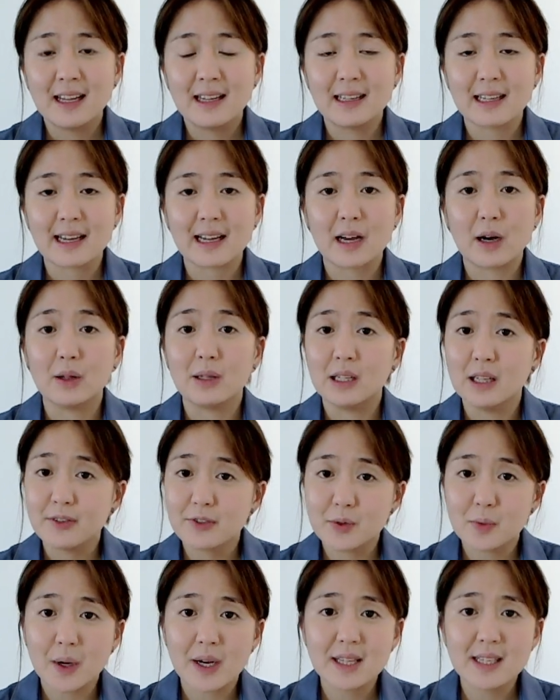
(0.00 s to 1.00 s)
like our
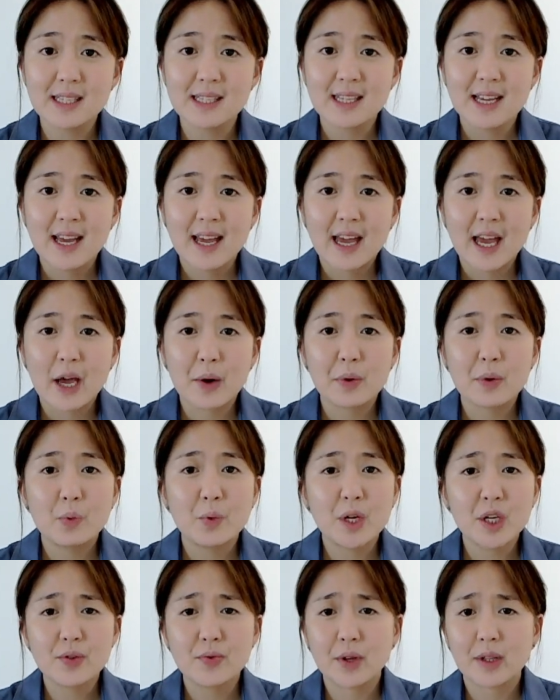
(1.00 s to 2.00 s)
loved ones, and we
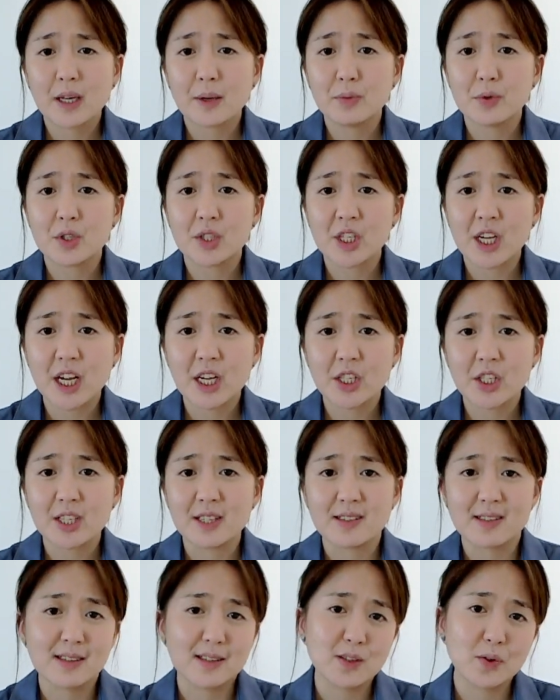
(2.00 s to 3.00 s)
wish for them to change
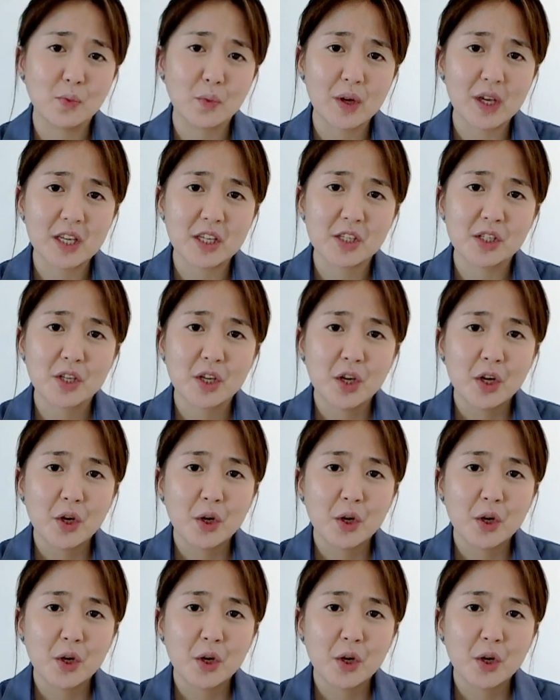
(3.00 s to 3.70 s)
in certain ways.